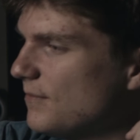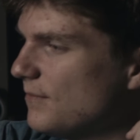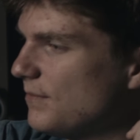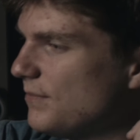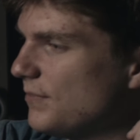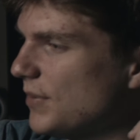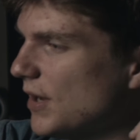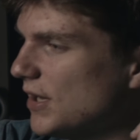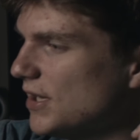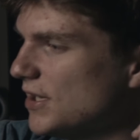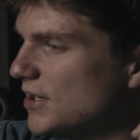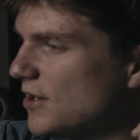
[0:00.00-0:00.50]

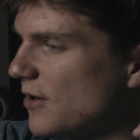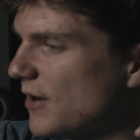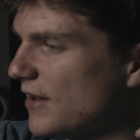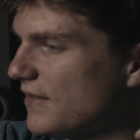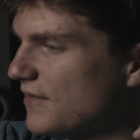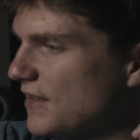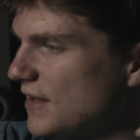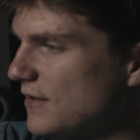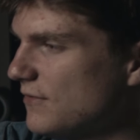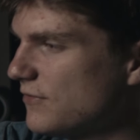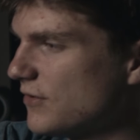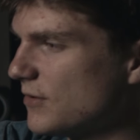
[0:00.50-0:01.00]
But you know, I
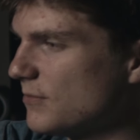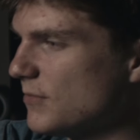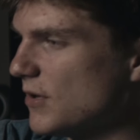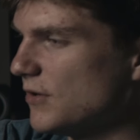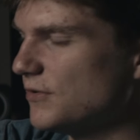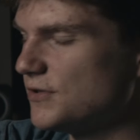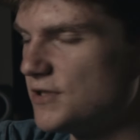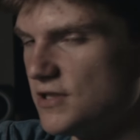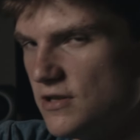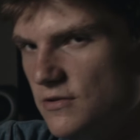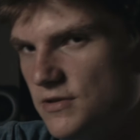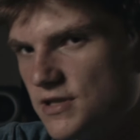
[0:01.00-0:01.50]
think for
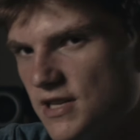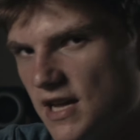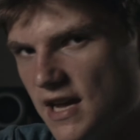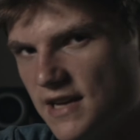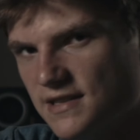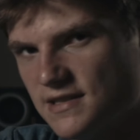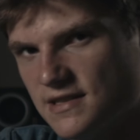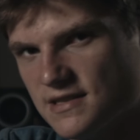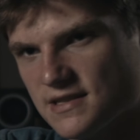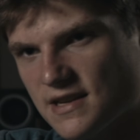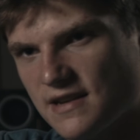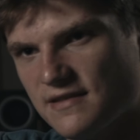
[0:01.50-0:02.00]
most use
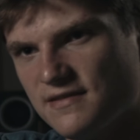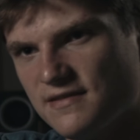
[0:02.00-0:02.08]
cases, I